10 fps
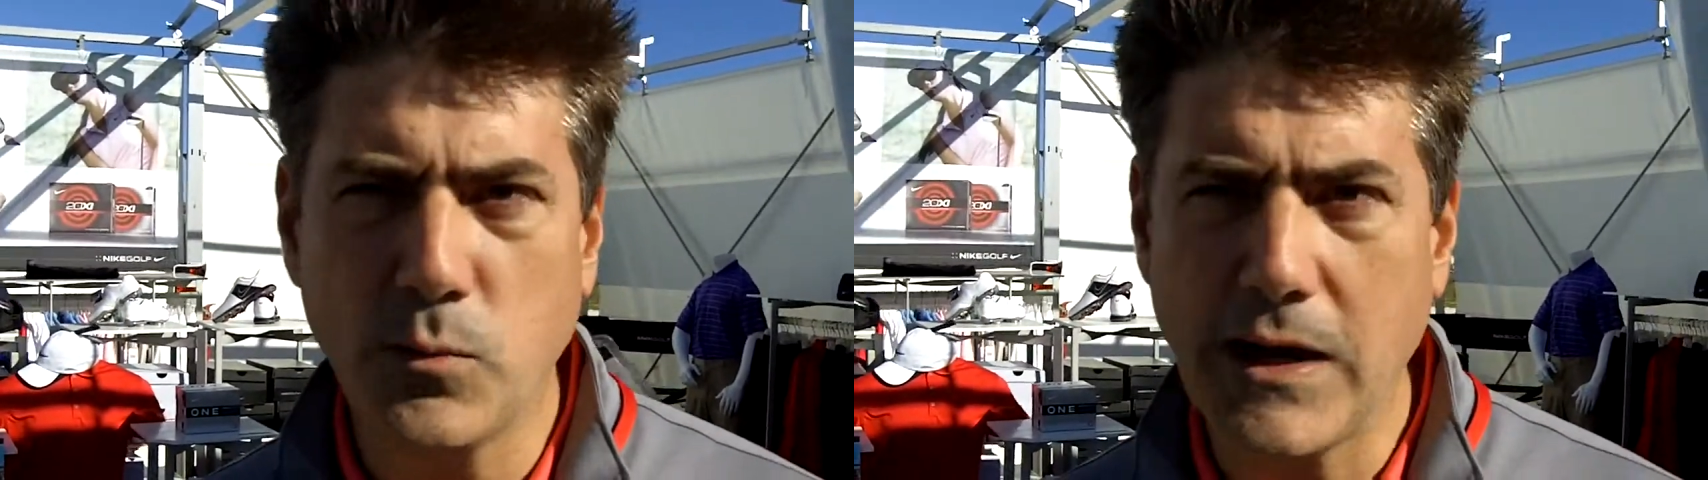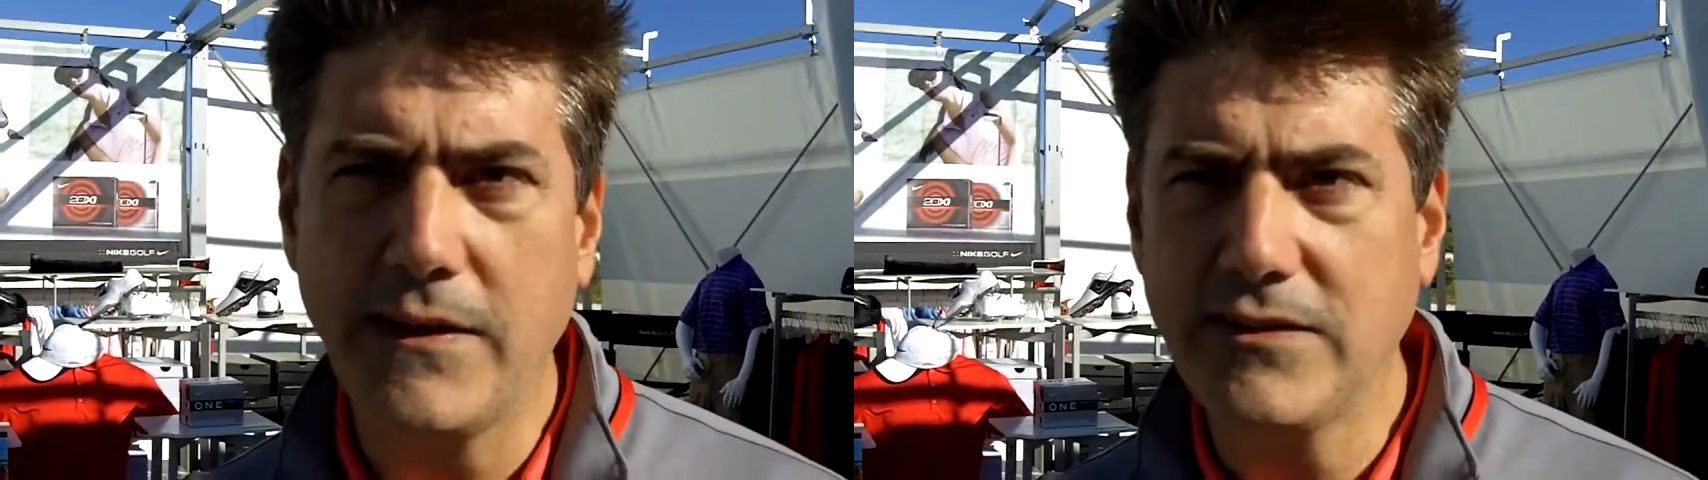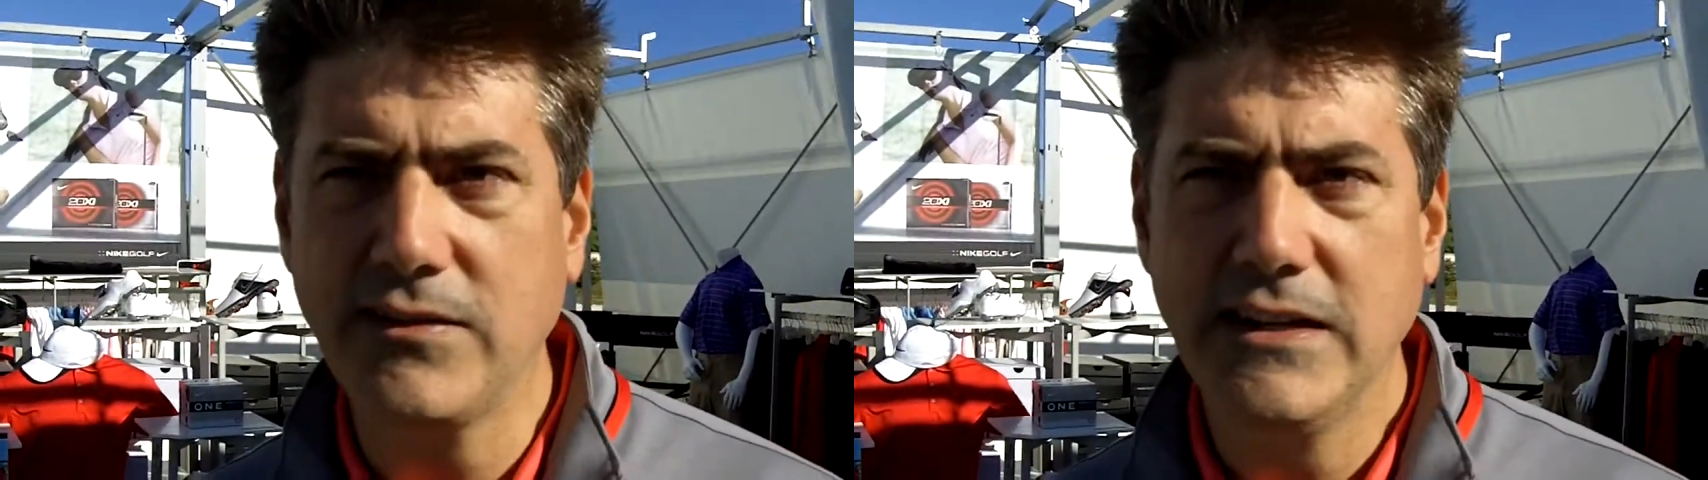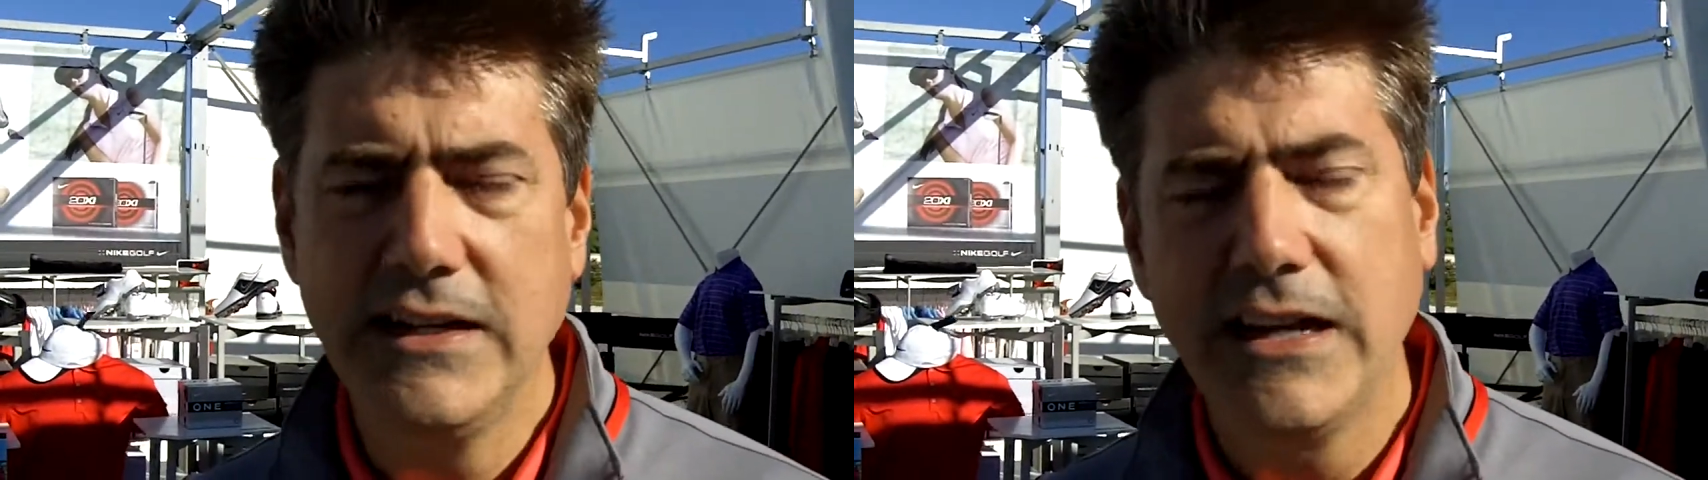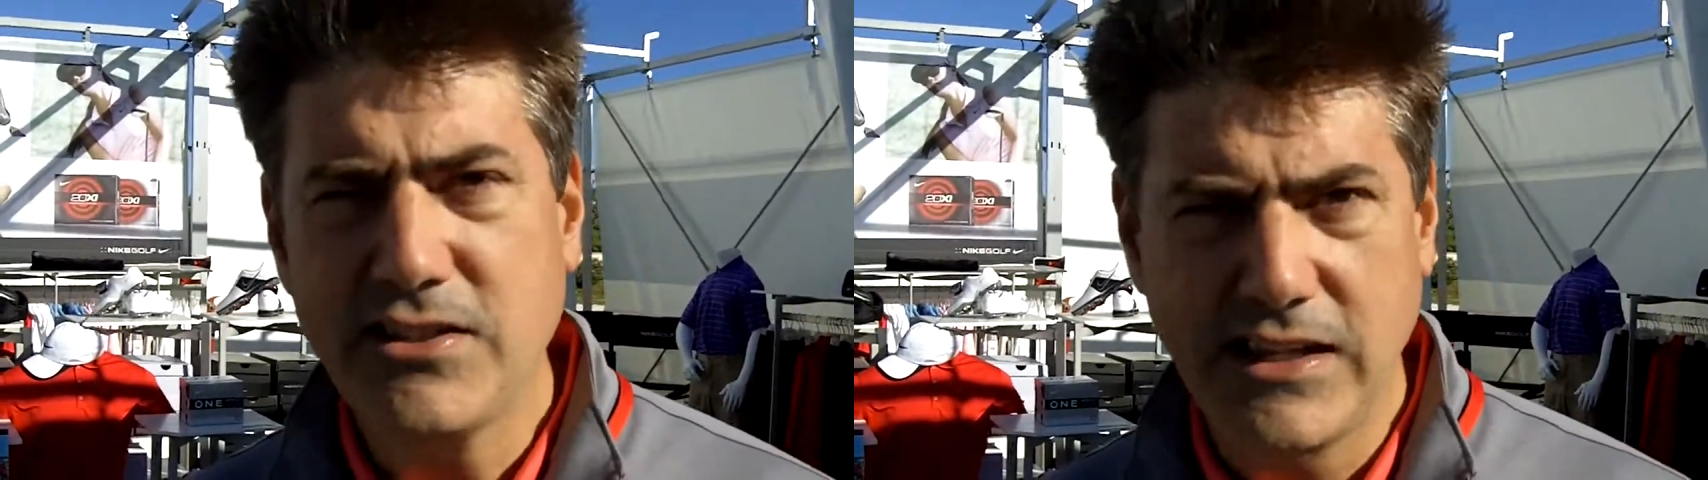wow. That's
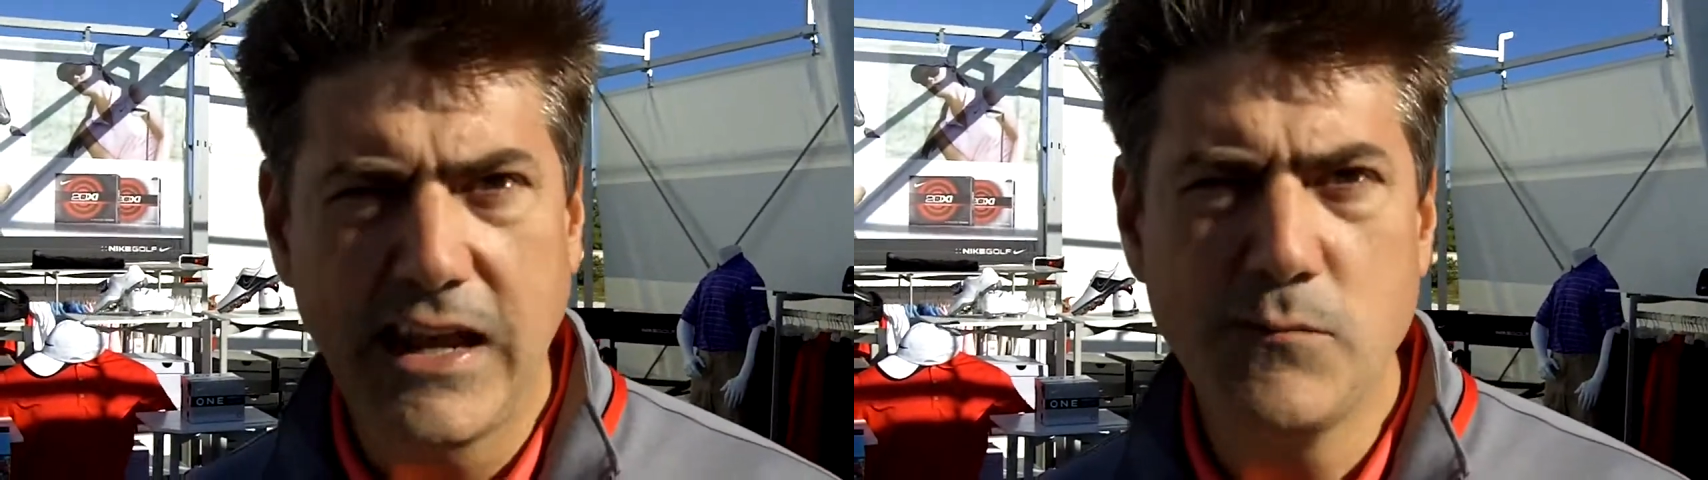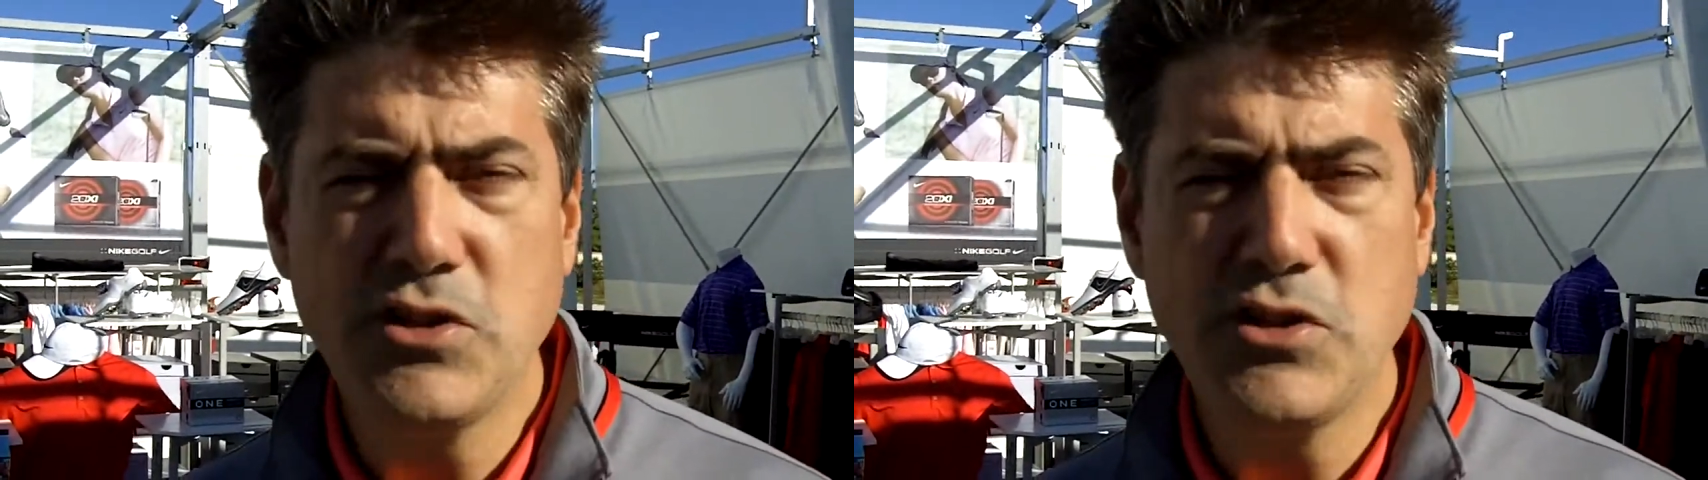it's a game